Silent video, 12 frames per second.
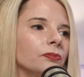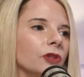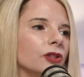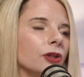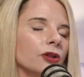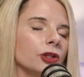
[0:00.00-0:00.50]

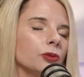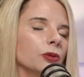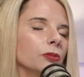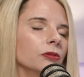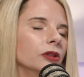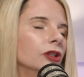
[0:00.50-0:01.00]
So this
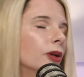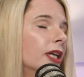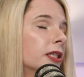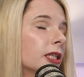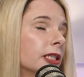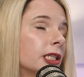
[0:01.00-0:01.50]
would,
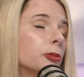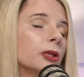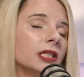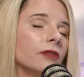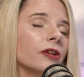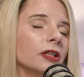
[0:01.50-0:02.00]
it's
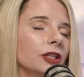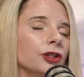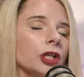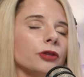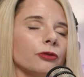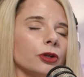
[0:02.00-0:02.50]
specifically
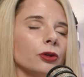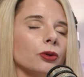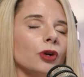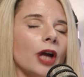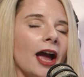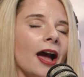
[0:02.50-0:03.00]
just for
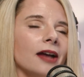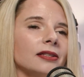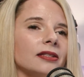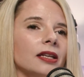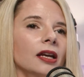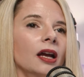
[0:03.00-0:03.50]
Google
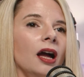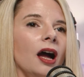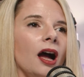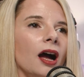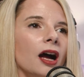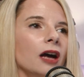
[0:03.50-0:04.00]
Ads.
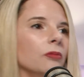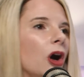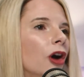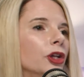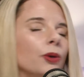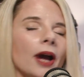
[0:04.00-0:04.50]

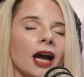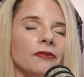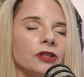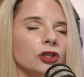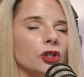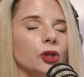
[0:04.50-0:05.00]
All you have
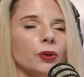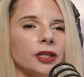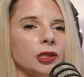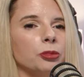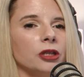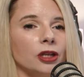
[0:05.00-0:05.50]
to do
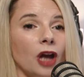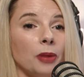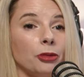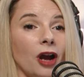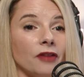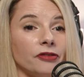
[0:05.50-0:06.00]
is be a
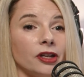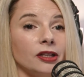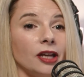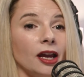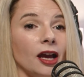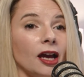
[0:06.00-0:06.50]
nonprofit,
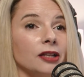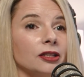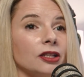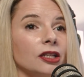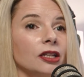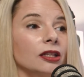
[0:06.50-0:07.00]

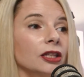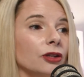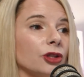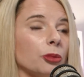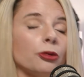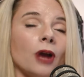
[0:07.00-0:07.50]
and
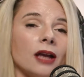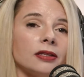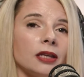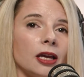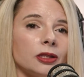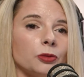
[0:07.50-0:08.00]
there's a
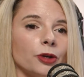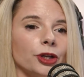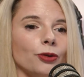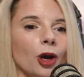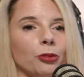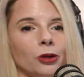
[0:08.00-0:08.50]
process where
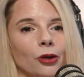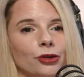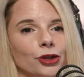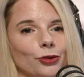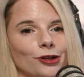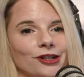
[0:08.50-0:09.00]
you
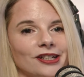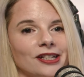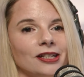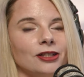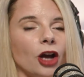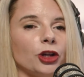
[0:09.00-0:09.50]
upload your
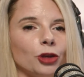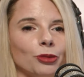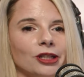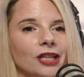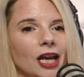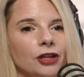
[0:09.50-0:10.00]

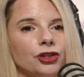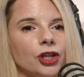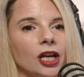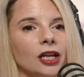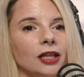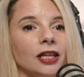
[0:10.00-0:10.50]

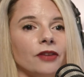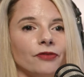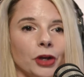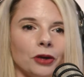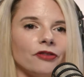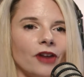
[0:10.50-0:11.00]
documentation and they
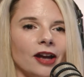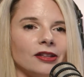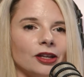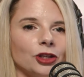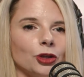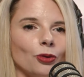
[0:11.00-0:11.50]
verify
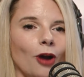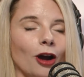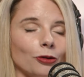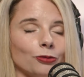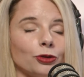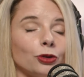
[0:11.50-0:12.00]
that you
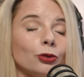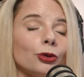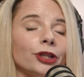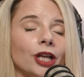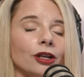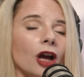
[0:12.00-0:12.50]
are
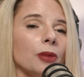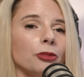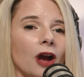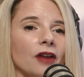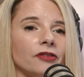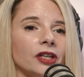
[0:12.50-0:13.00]
truly a
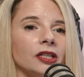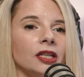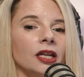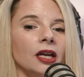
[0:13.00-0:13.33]
nonprofit.